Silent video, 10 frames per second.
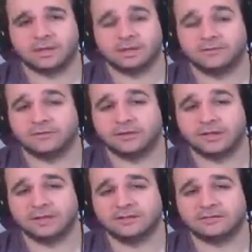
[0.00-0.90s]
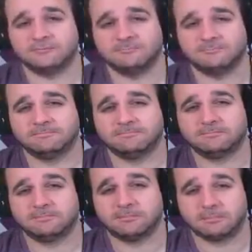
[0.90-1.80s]
A few hits,
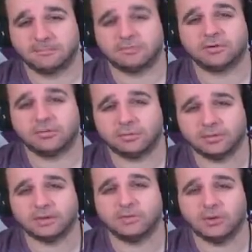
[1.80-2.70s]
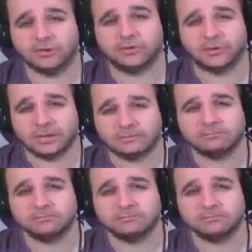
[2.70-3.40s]
probably worth doing.